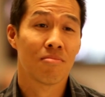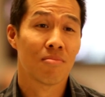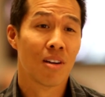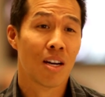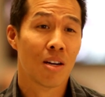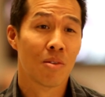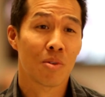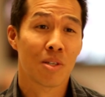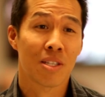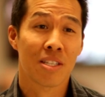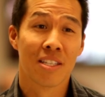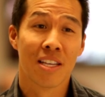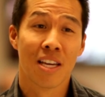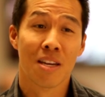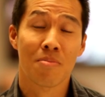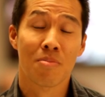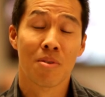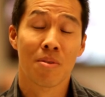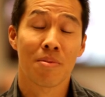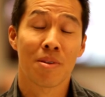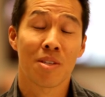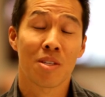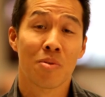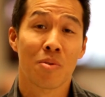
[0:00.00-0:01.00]
I would say
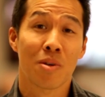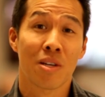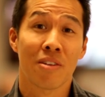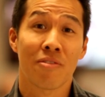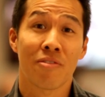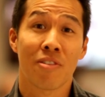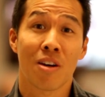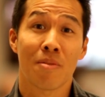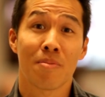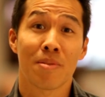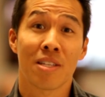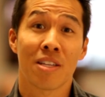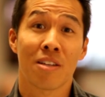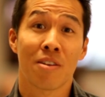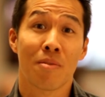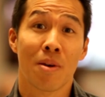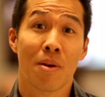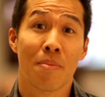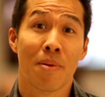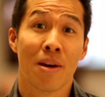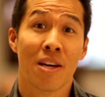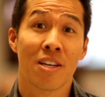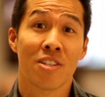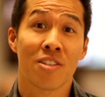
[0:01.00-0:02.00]
probably 25% of
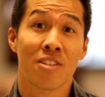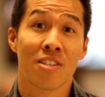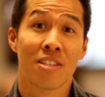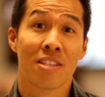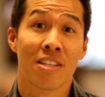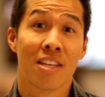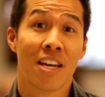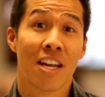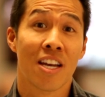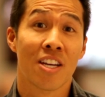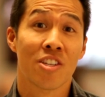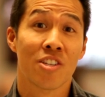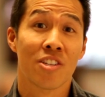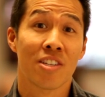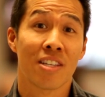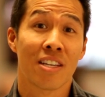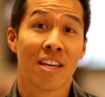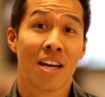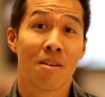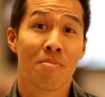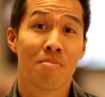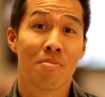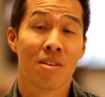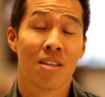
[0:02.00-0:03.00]
my patients that actually
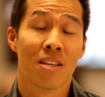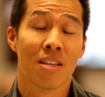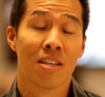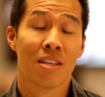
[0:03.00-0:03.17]
come